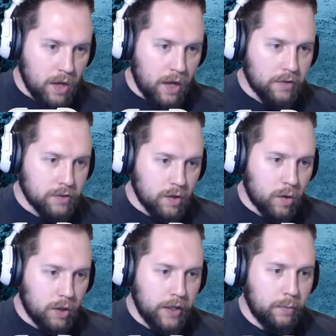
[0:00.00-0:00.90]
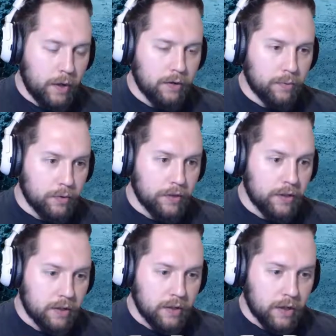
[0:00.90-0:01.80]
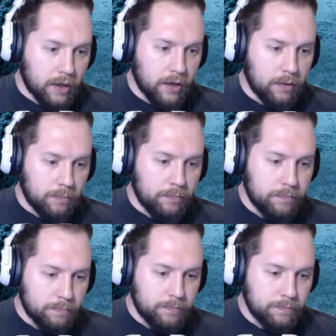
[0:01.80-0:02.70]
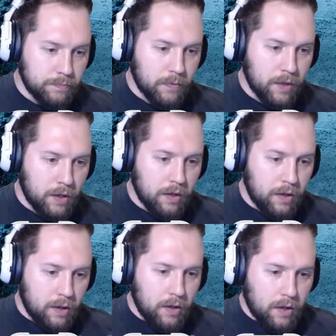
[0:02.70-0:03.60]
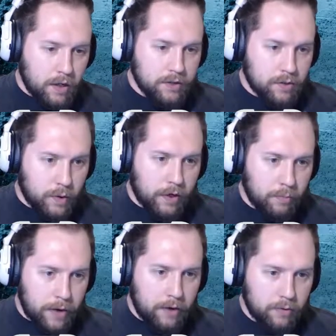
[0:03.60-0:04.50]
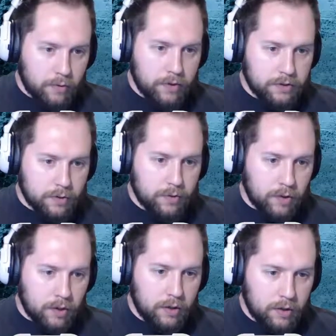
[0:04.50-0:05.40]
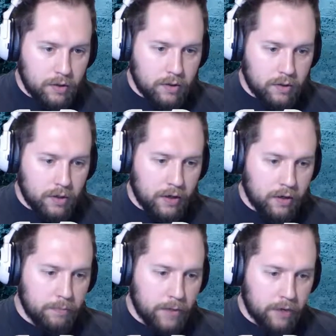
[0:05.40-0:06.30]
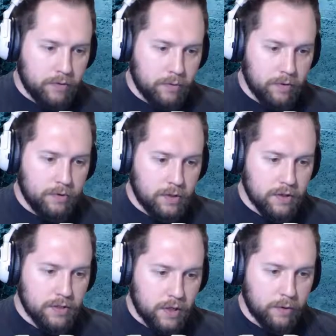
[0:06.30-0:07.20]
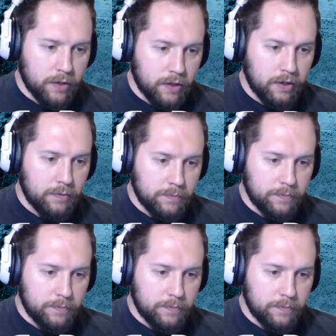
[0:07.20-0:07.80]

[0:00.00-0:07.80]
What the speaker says: And there's no clean way to route it. And so I come back through this door, I come back through to the south here,